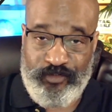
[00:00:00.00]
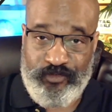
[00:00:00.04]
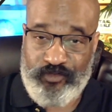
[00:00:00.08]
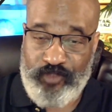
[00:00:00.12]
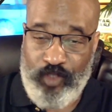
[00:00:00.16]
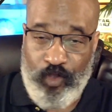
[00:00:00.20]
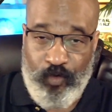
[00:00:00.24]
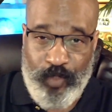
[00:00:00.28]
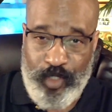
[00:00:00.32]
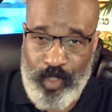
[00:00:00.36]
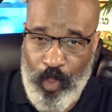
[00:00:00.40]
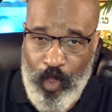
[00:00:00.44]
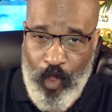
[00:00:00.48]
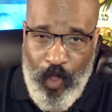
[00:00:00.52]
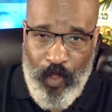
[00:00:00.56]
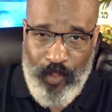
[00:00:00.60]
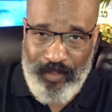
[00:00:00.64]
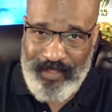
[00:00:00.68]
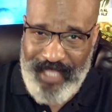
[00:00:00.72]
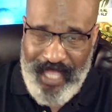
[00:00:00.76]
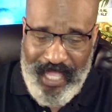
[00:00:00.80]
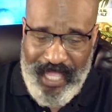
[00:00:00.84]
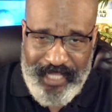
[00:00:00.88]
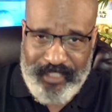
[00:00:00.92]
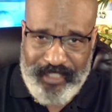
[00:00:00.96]
So, in all
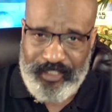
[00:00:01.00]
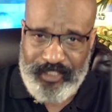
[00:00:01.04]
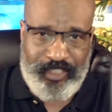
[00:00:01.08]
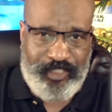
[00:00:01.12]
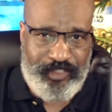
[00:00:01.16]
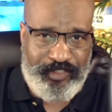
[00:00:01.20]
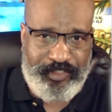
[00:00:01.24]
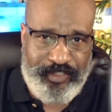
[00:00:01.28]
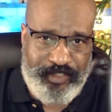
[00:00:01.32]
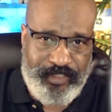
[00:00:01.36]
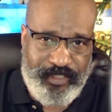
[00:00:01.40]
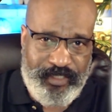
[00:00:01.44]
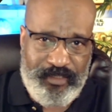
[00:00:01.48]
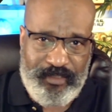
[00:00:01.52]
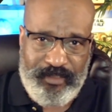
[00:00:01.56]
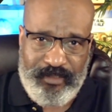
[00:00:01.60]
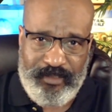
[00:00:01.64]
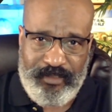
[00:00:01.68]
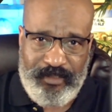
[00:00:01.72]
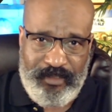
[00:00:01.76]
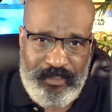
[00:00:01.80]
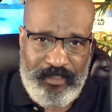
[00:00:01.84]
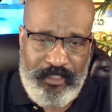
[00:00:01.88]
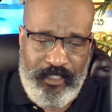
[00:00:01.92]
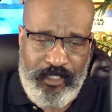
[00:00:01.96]
likelihood,
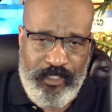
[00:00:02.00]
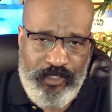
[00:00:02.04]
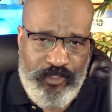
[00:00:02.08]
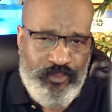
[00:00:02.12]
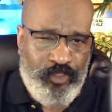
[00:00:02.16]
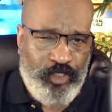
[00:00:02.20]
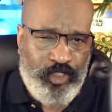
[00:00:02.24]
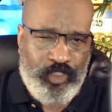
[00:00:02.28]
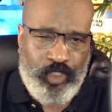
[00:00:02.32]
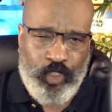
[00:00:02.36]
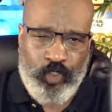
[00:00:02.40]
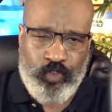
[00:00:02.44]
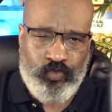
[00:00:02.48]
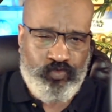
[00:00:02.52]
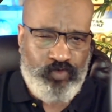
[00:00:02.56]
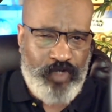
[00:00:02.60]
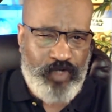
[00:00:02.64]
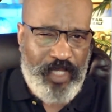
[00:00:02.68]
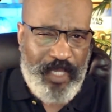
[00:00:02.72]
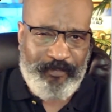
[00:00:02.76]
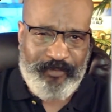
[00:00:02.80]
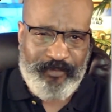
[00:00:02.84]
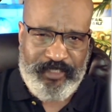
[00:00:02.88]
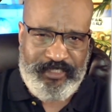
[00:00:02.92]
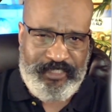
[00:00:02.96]
the
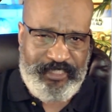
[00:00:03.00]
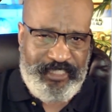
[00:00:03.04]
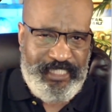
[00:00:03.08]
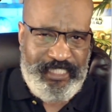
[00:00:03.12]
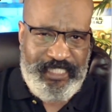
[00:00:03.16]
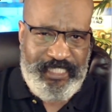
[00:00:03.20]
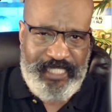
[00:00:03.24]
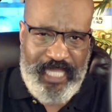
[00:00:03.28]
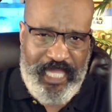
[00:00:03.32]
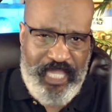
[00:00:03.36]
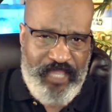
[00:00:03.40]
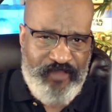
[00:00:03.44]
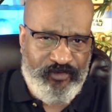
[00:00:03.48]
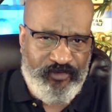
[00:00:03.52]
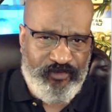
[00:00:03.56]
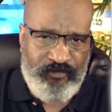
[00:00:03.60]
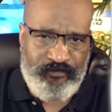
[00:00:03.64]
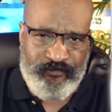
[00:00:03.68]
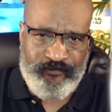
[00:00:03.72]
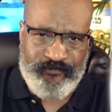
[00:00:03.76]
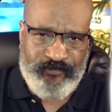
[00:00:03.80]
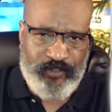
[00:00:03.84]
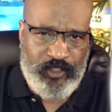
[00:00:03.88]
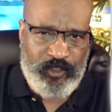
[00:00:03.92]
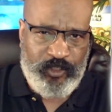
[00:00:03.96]
corrupt DA from
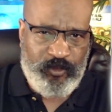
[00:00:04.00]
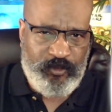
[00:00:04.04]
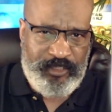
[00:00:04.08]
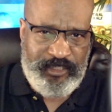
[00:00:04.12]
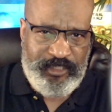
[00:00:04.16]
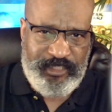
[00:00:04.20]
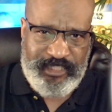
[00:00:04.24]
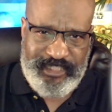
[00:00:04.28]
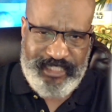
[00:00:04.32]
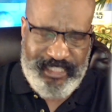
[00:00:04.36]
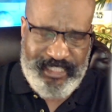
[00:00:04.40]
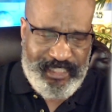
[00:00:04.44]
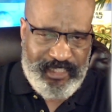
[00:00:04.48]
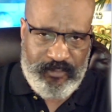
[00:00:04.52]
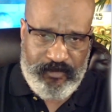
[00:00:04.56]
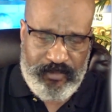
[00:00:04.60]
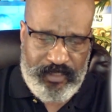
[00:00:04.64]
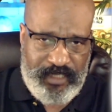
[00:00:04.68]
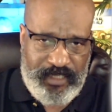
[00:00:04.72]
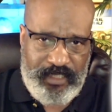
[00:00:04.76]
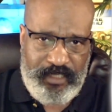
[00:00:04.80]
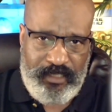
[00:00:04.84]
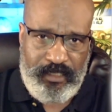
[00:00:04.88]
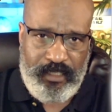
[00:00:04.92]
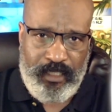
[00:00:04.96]
Fulton
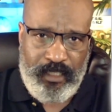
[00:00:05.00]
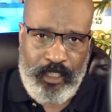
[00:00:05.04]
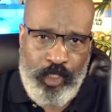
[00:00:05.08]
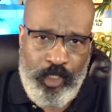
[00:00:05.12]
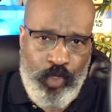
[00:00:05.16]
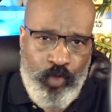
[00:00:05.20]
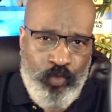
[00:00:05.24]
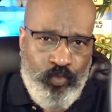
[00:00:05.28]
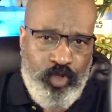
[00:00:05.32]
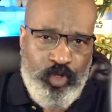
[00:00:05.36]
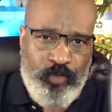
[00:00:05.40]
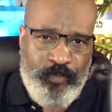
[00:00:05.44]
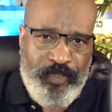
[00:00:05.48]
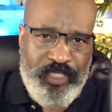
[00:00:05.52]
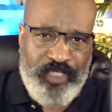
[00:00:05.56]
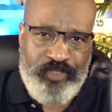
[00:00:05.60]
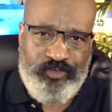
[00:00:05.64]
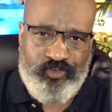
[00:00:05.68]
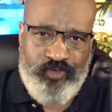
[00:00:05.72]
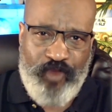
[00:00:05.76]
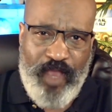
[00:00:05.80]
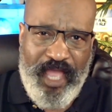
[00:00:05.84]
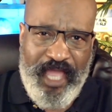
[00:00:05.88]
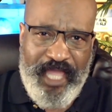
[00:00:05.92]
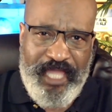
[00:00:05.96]
County will be
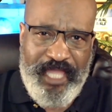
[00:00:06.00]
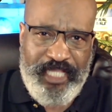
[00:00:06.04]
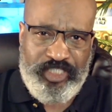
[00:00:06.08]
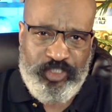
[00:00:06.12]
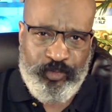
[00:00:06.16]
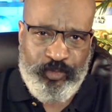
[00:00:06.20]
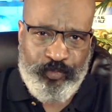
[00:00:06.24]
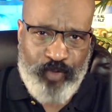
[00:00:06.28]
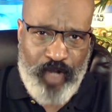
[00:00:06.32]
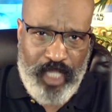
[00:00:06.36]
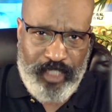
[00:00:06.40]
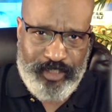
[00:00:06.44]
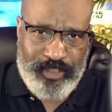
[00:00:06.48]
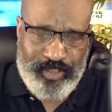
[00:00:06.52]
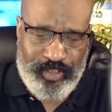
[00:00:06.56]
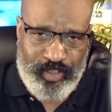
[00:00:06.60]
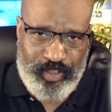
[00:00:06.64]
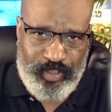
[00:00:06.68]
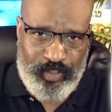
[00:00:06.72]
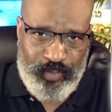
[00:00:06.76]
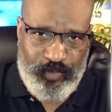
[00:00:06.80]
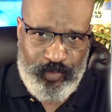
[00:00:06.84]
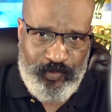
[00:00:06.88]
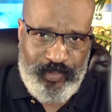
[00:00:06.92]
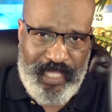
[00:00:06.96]
trying to
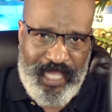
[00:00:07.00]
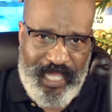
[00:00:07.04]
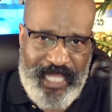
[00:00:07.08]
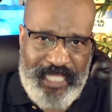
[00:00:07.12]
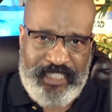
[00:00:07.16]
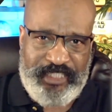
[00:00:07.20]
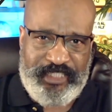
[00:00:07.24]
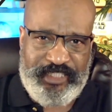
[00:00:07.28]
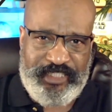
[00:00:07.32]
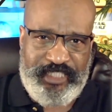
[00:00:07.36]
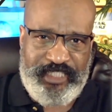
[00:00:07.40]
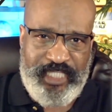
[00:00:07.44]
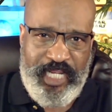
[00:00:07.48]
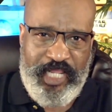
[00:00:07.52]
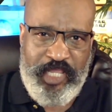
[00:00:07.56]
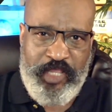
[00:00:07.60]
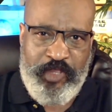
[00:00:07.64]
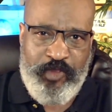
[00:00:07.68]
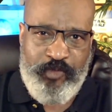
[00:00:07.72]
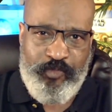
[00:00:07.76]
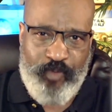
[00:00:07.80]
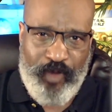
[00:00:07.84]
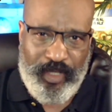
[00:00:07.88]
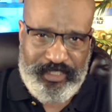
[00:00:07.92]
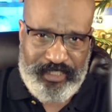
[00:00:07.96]
prosecute a
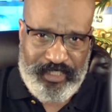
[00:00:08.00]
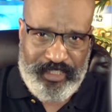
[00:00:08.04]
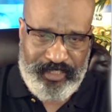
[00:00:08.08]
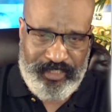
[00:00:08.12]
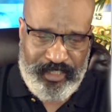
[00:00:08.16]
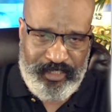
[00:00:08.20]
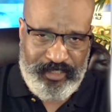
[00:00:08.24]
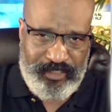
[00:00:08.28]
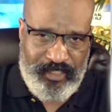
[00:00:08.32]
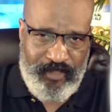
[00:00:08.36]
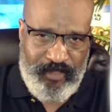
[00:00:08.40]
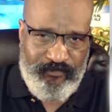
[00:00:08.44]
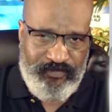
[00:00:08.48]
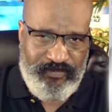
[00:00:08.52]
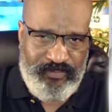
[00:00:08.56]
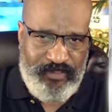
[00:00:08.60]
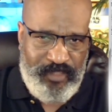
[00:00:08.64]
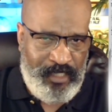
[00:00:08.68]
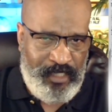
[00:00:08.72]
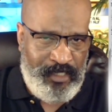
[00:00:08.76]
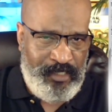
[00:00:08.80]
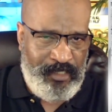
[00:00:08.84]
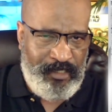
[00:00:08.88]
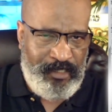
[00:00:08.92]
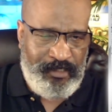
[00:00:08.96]
sitting president of
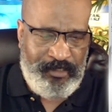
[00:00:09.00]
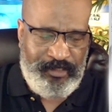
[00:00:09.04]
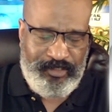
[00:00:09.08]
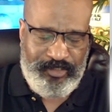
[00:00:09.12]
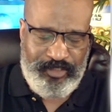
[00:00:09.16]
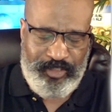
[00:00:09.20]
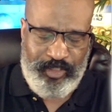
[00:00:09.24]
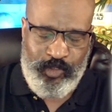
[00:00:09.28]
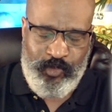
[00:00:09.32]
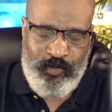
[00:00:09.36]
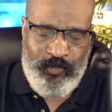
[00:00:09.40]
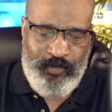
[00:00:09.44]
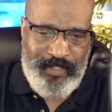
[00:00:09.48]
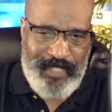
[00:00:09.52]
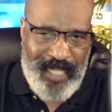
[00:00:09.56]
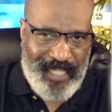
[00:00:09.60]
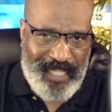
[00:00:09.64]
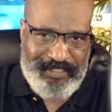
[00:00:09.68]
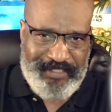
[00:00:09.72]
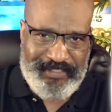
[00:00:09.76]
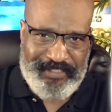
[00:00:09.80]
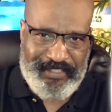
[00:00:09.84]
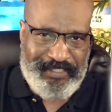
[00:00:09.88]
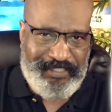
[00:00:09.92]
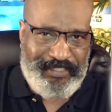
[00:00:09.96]
these
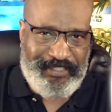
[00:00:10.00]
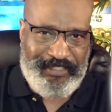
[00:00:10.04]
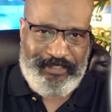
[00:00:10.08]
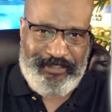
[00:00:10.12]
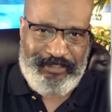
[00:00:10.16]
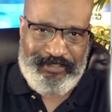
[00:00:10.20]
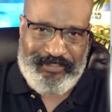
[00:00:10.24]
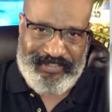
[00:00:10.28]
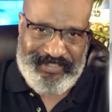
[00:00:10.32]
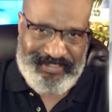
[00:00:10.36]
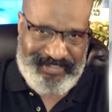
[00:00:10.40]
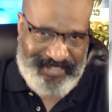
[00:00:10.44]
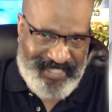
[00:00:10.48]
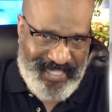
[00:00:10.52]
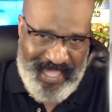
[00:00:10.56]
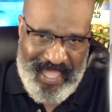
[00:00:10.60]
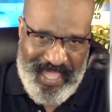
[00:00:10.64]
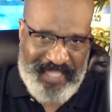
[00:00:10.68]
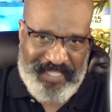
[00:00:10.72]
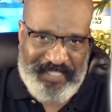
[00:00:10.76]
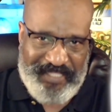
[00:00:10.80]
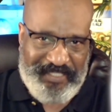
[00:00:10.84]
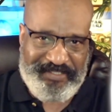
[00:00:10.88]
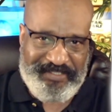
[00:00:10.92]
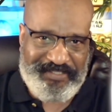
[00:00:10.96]
United
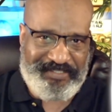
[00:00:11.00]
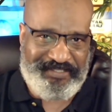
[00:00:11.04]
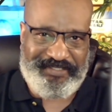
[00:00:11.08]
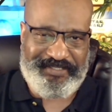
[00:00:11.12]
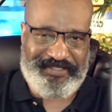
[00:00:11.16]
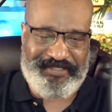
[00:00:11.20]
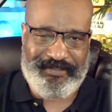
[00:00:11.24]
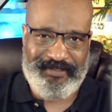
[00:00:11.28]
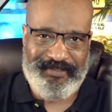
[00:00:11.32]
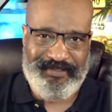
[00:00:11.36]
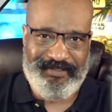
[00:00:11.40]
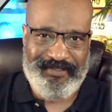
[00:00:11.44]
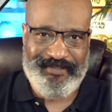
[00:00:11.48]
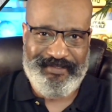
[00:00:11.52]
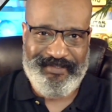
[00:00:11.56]
States.